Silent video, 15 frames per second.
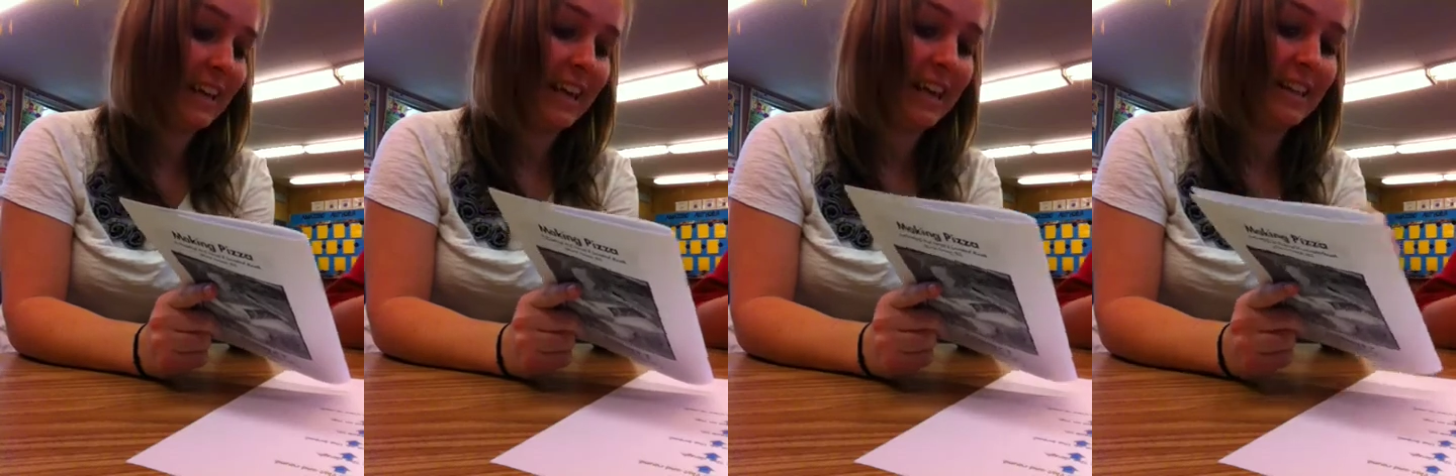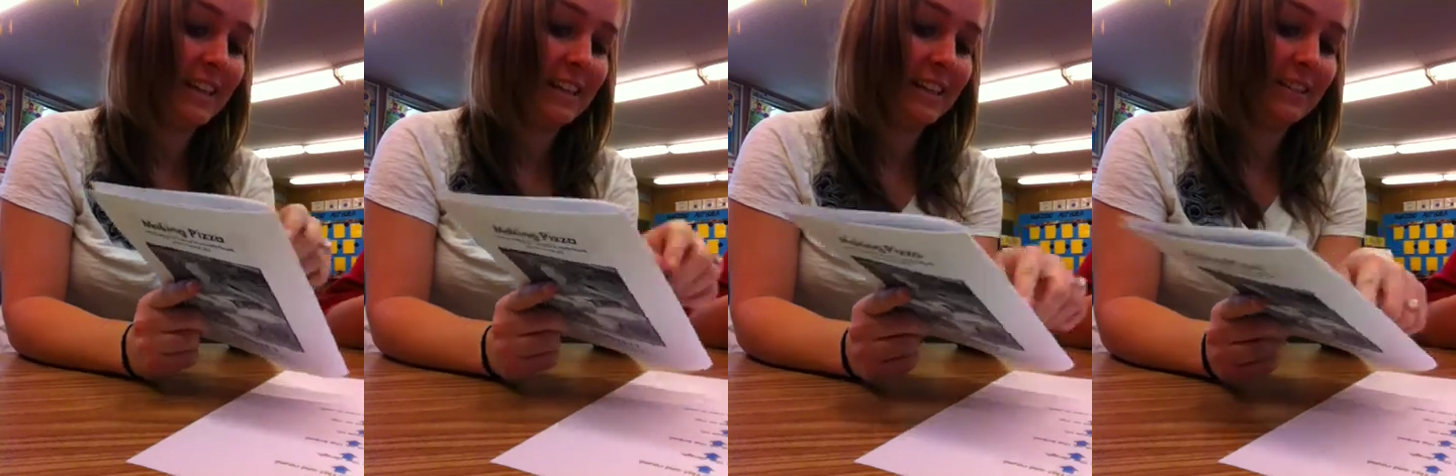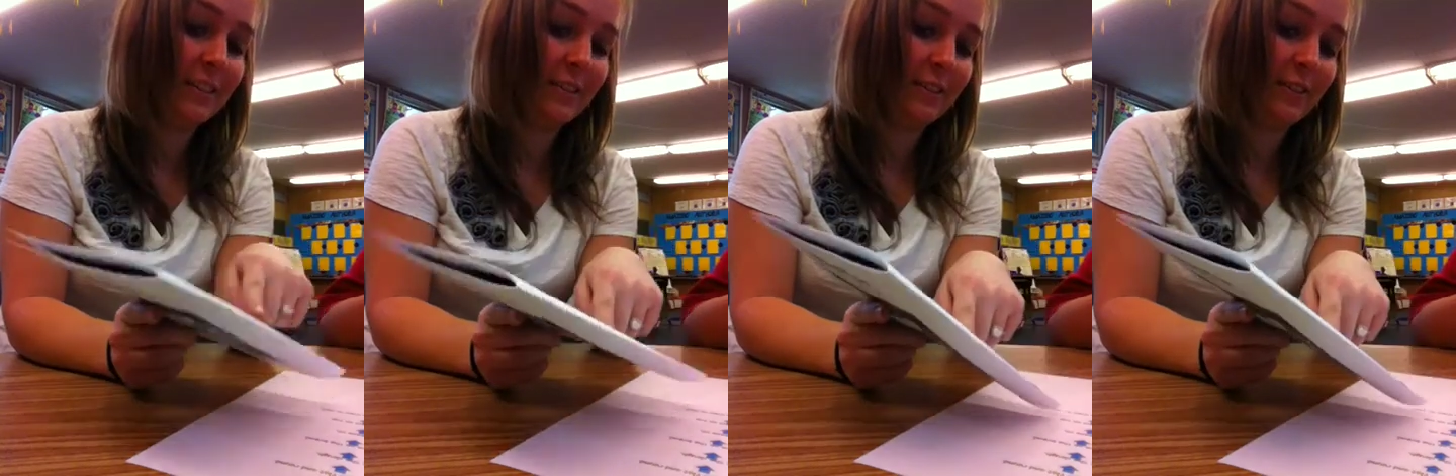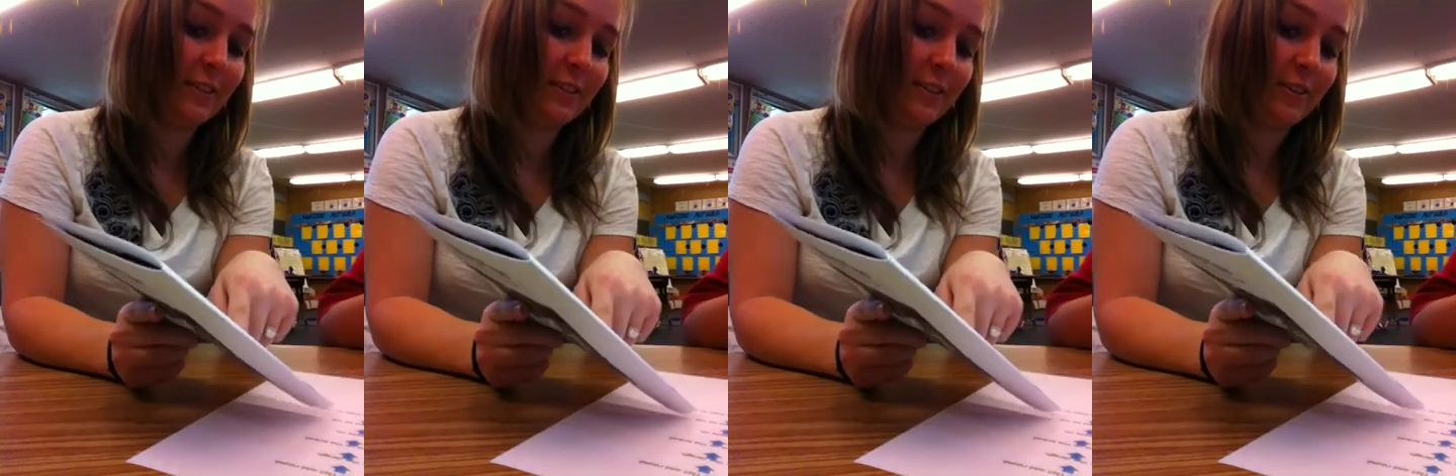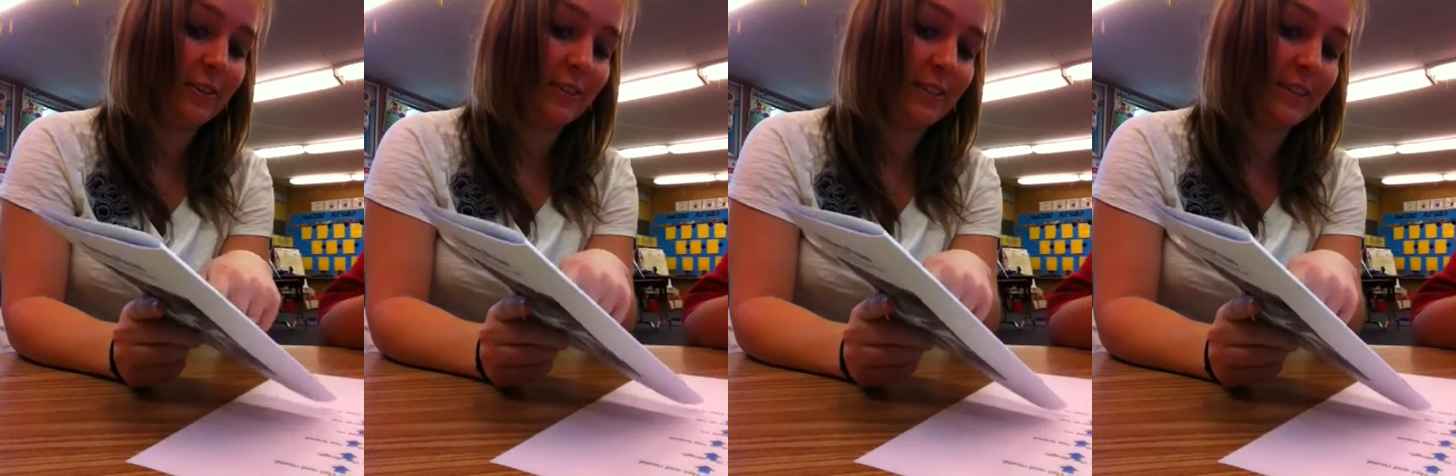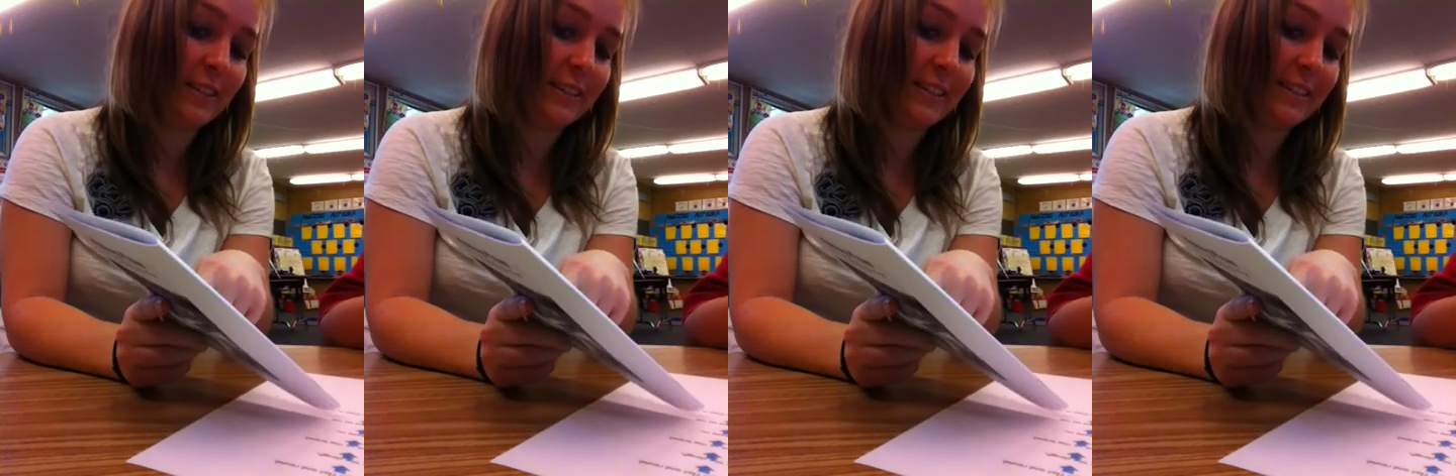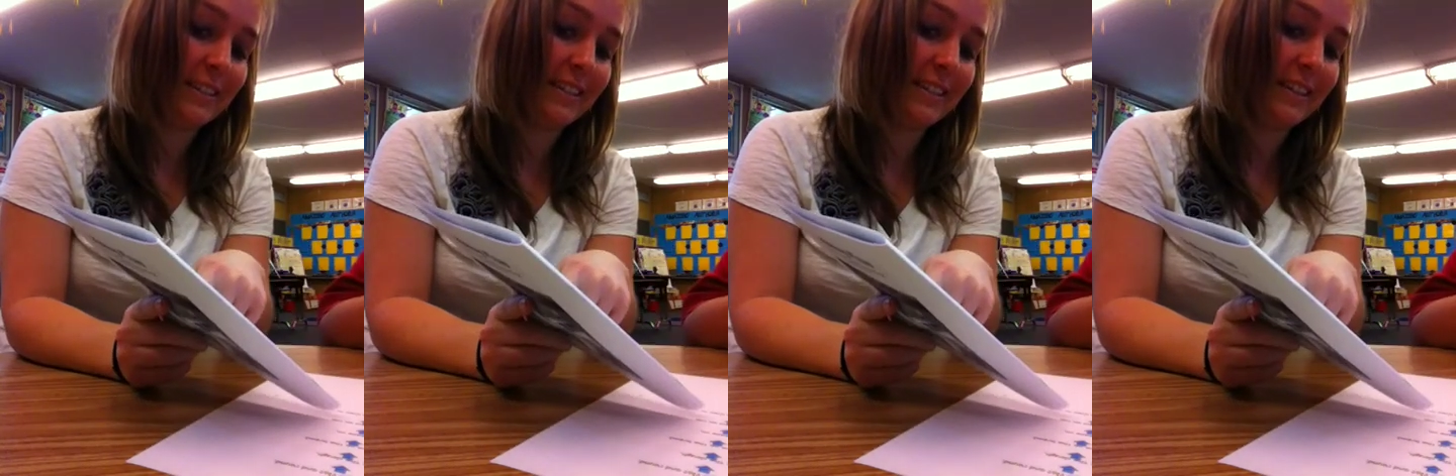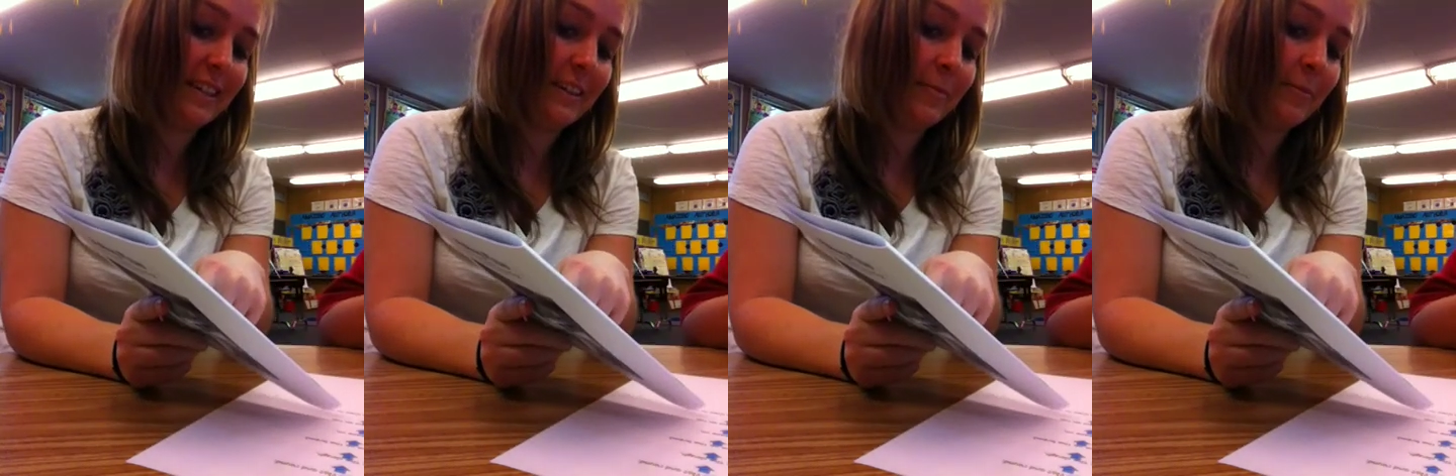And this little girl
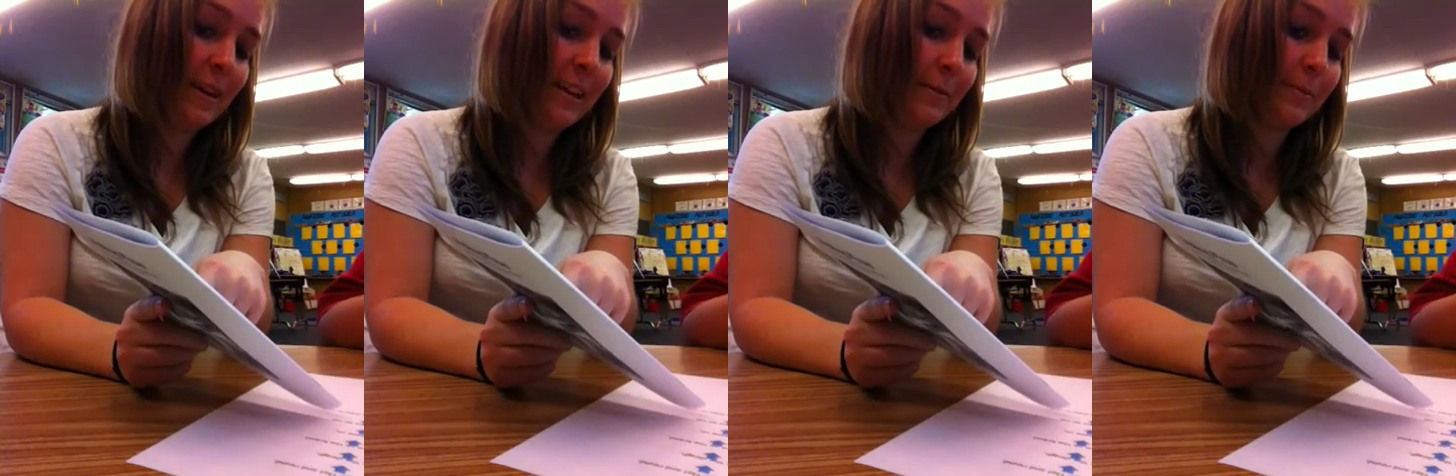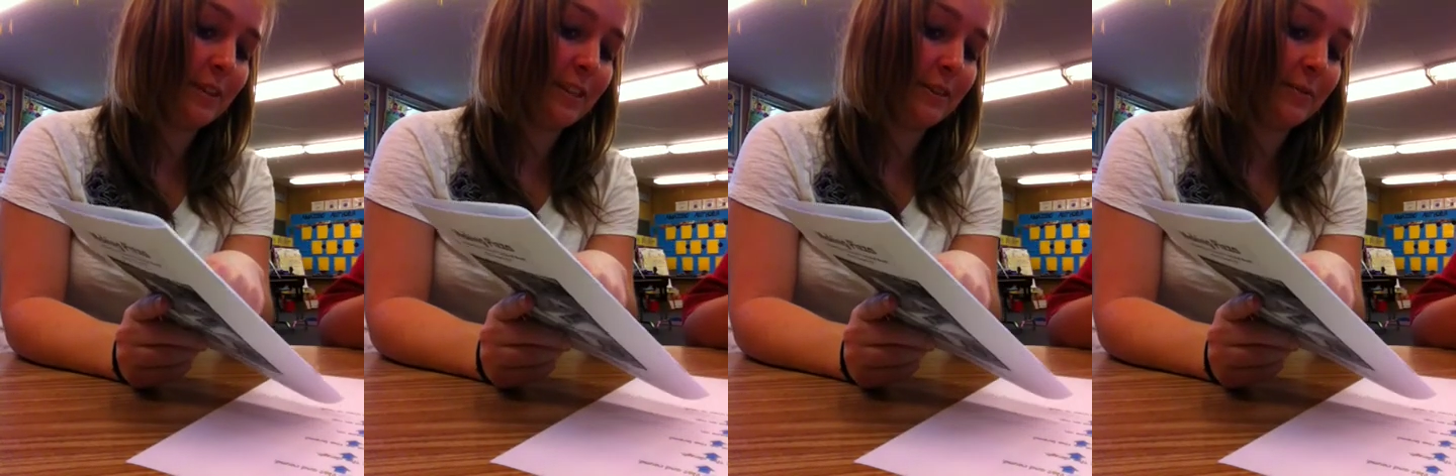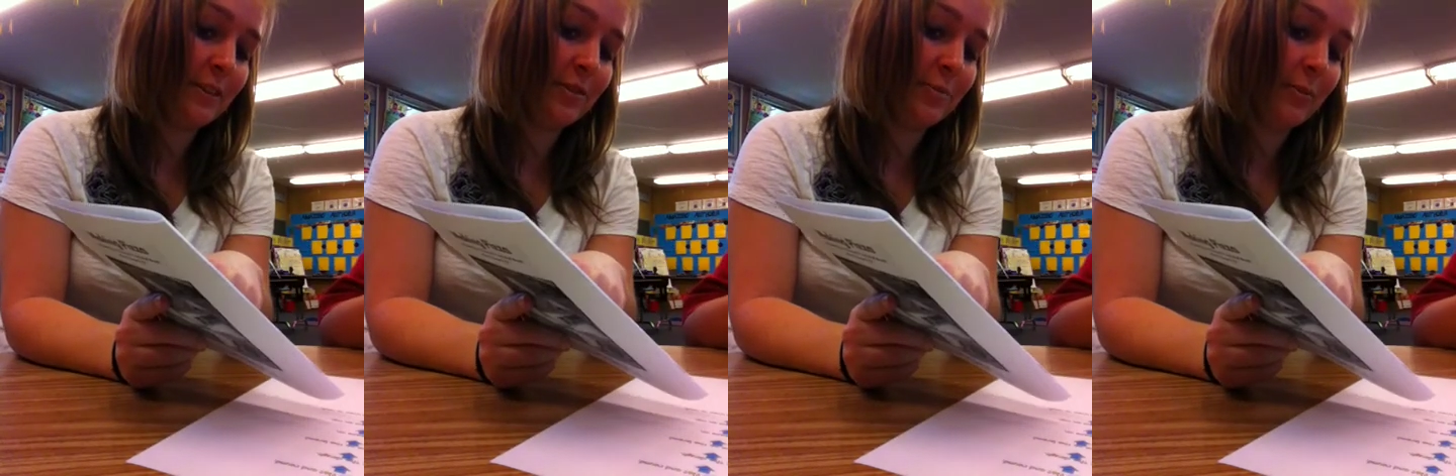makes pizza with her